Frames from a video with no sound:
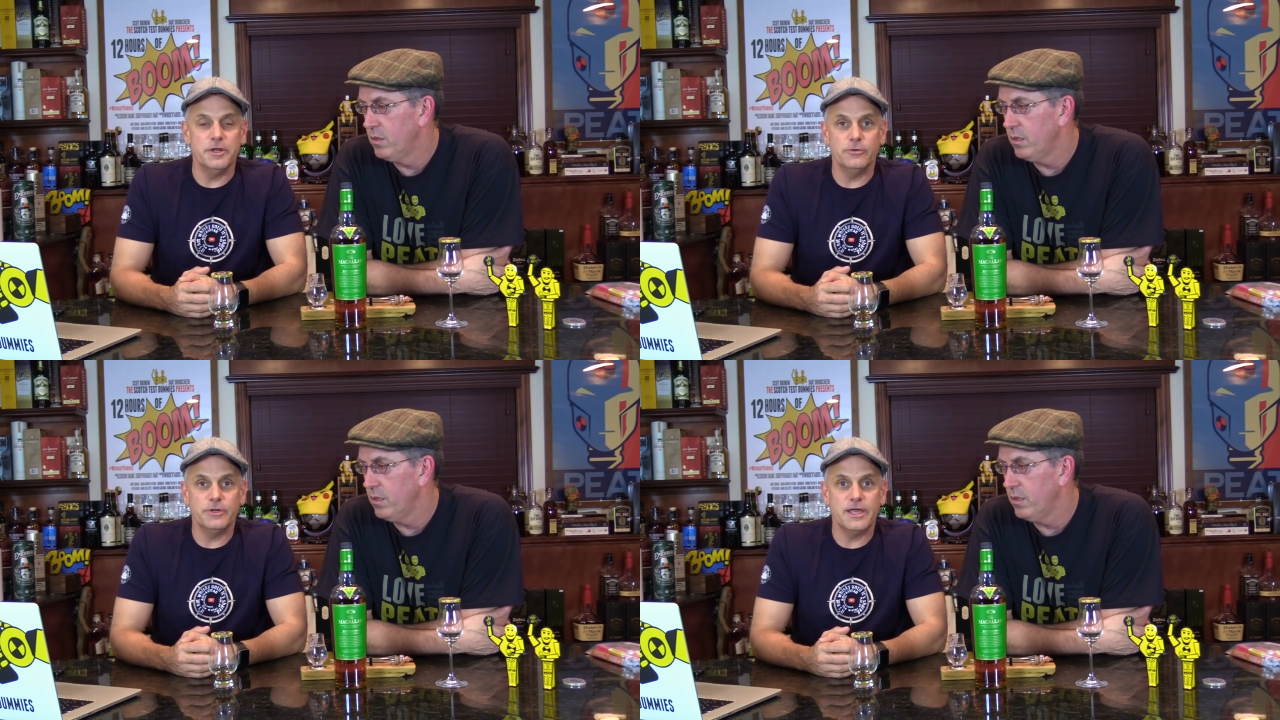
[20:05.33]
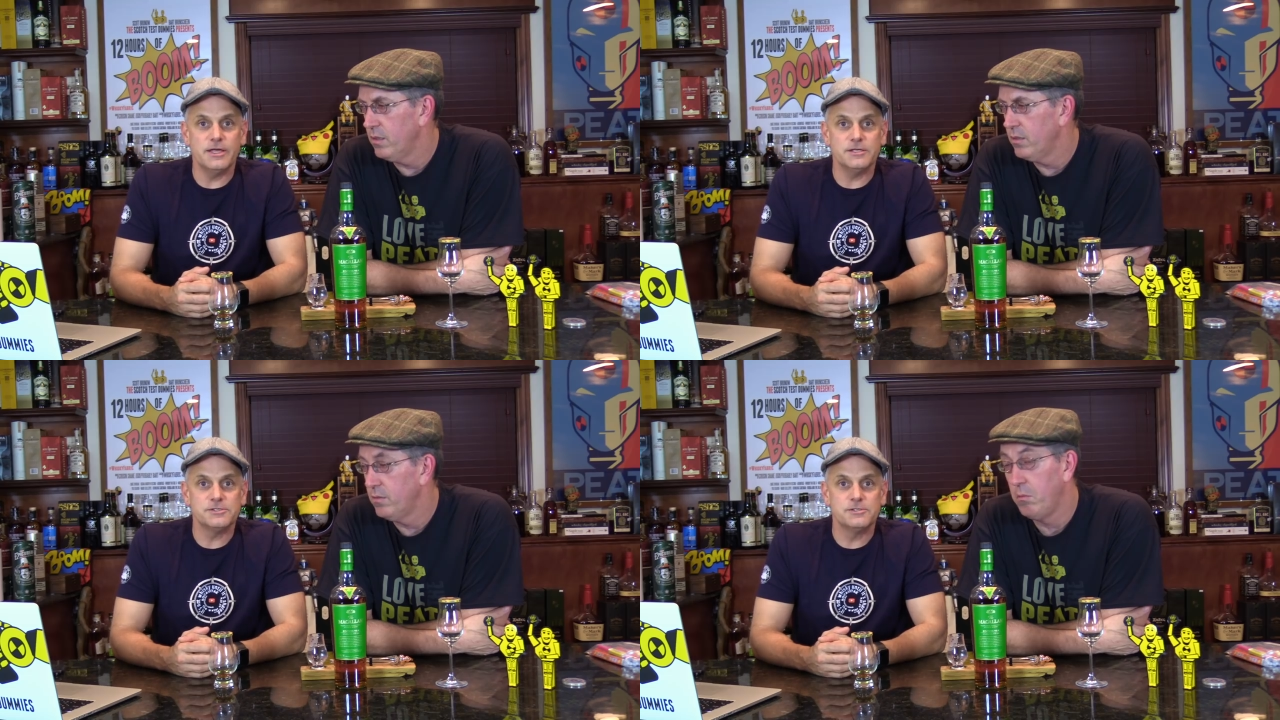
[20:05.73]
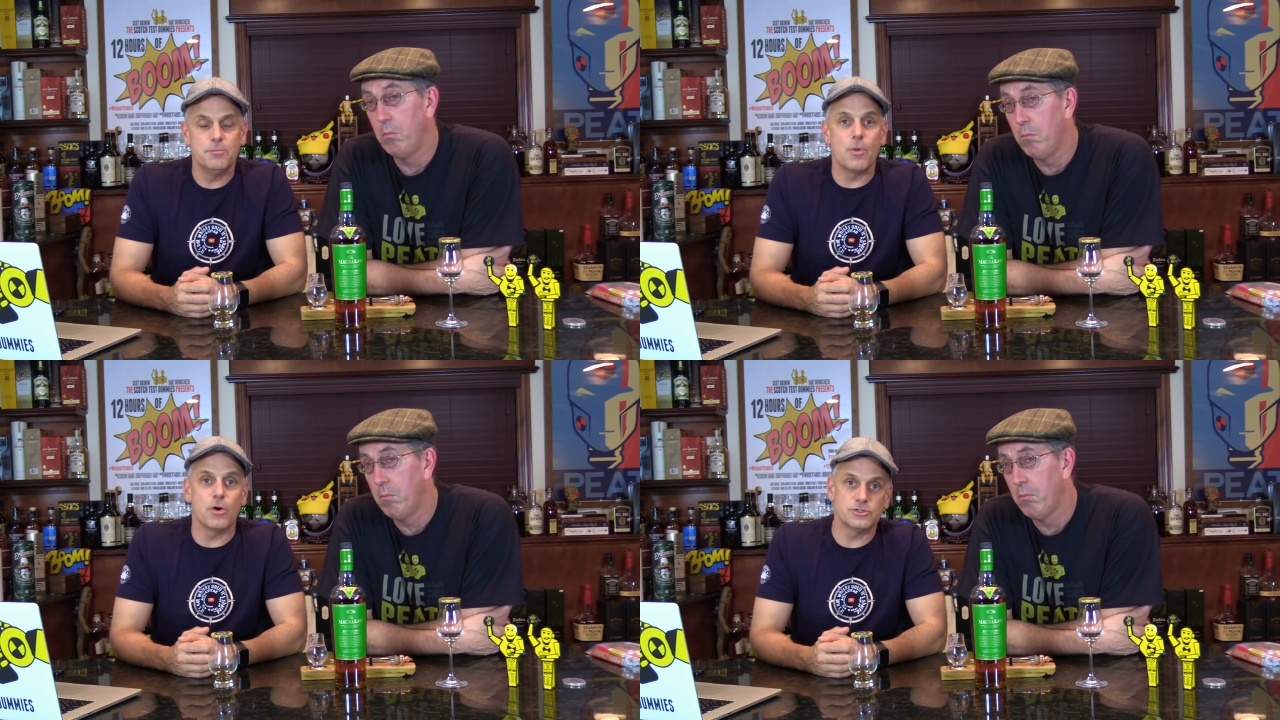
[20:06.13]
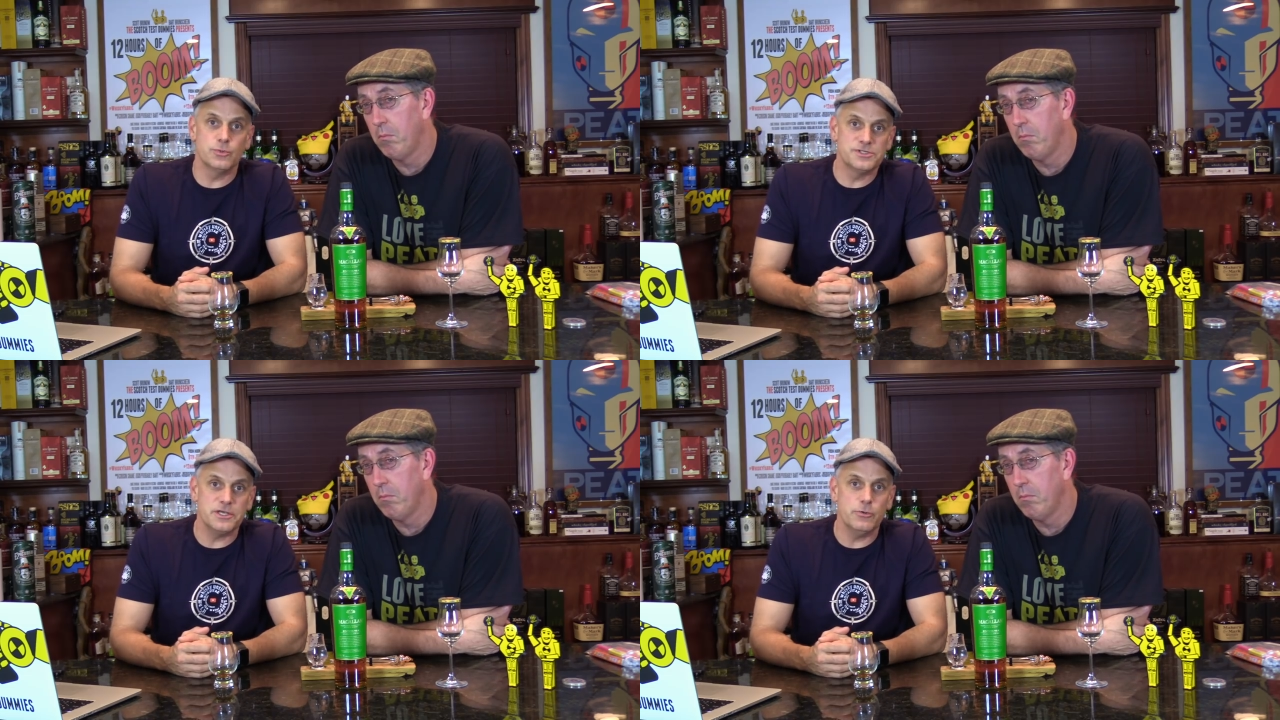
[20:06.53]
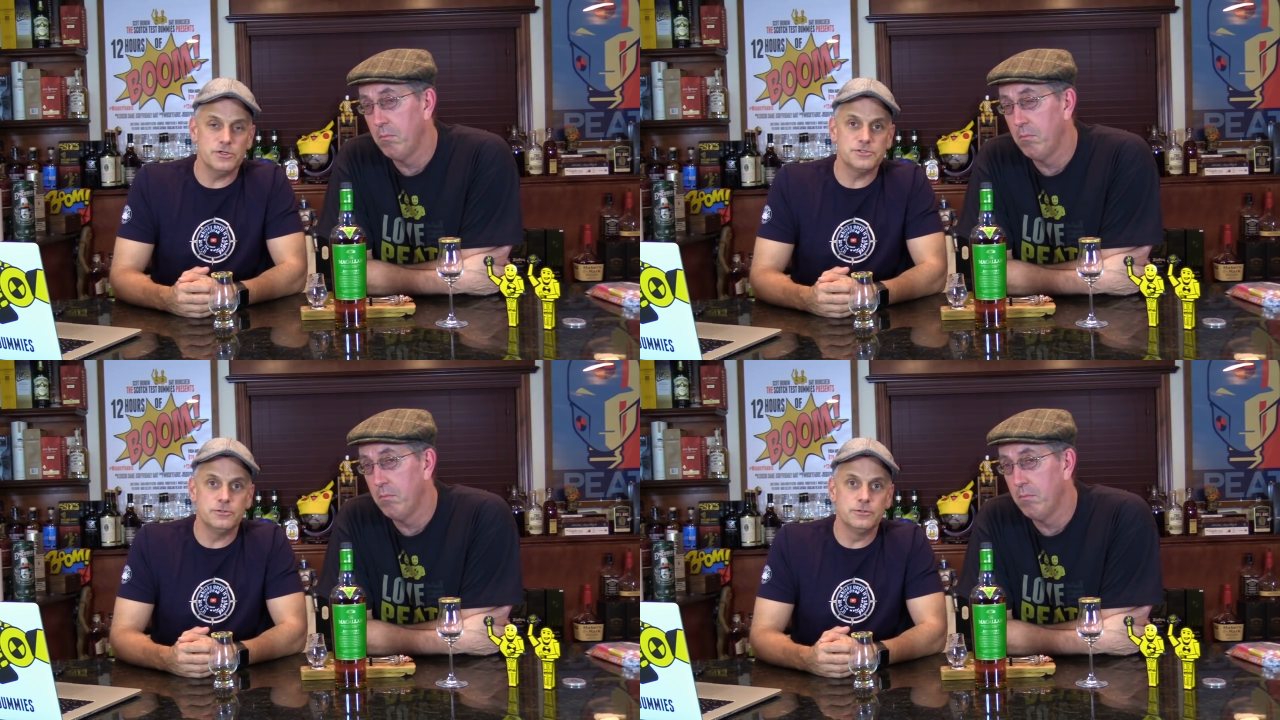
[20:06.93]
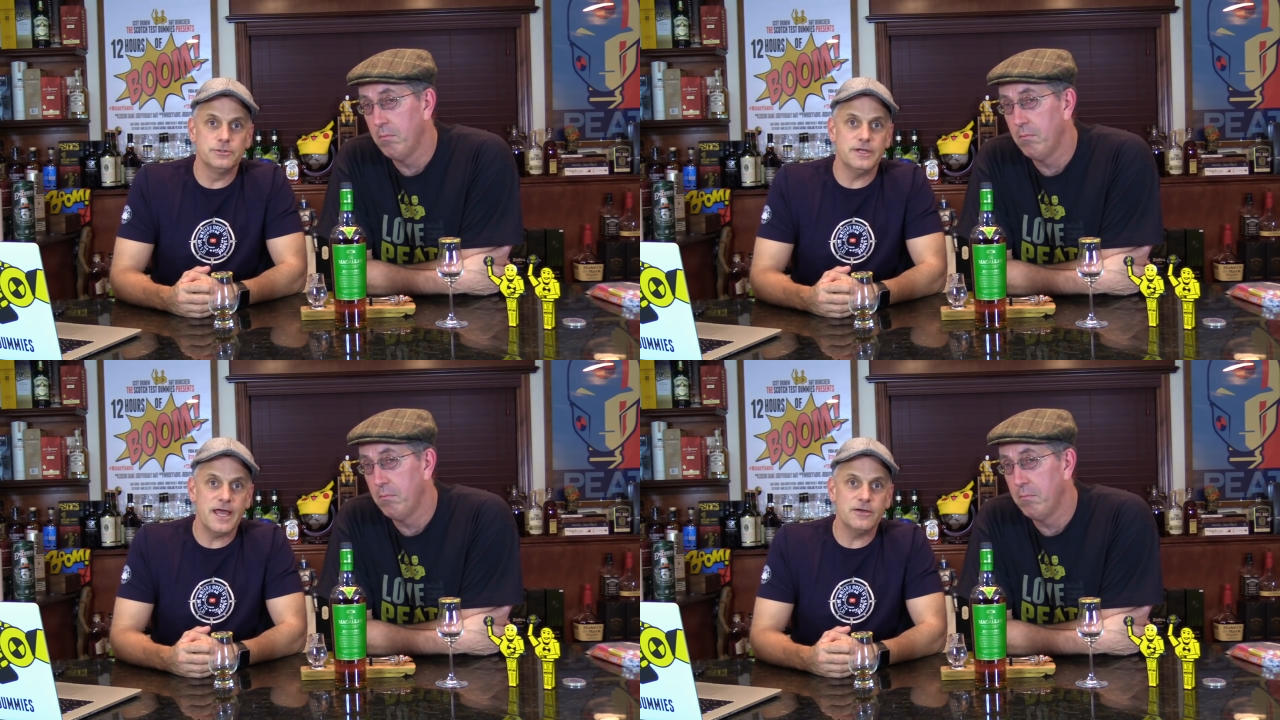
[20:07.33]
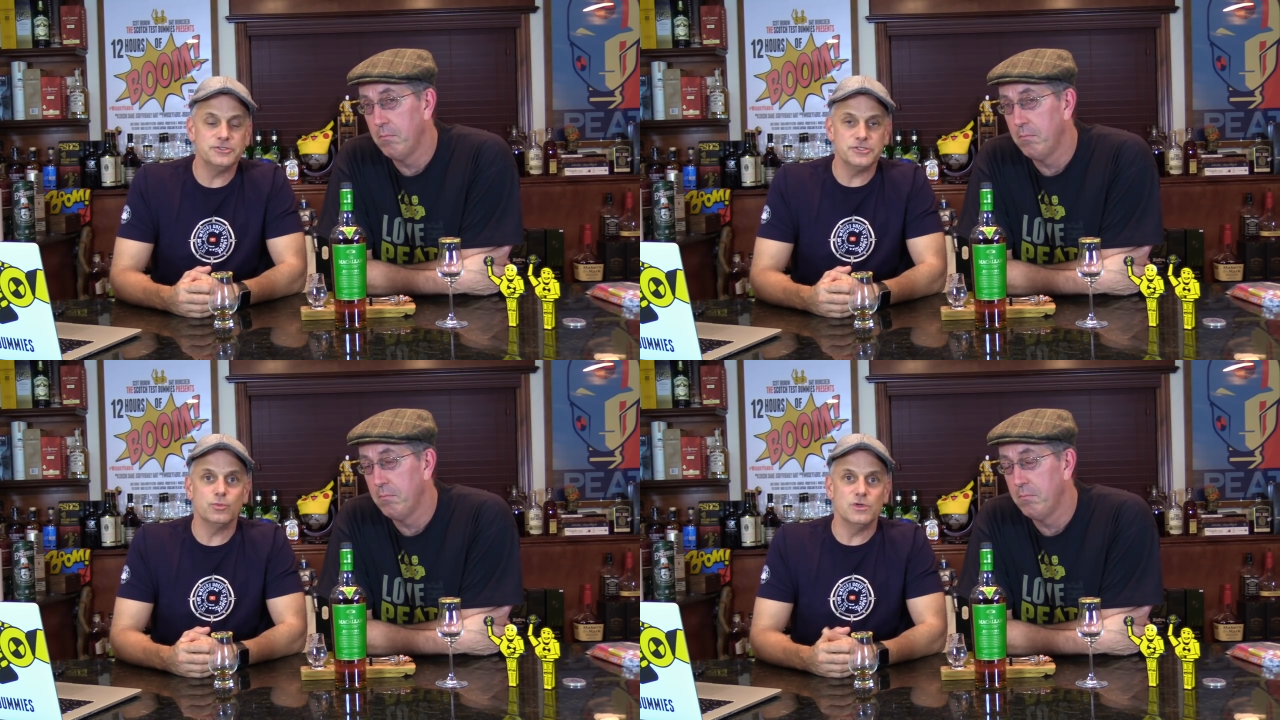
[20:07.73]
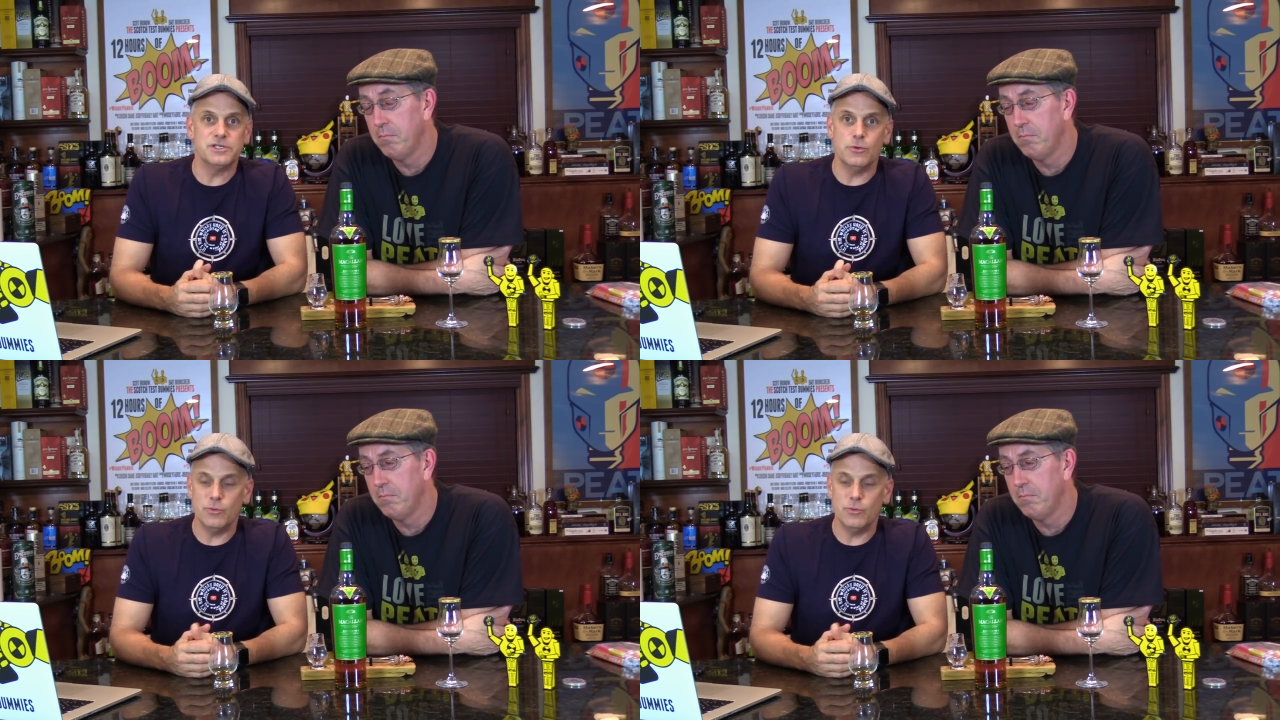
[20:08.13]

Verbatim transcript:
Speaker 1: known as Mark's Whiskey Whistle, now just Whiskey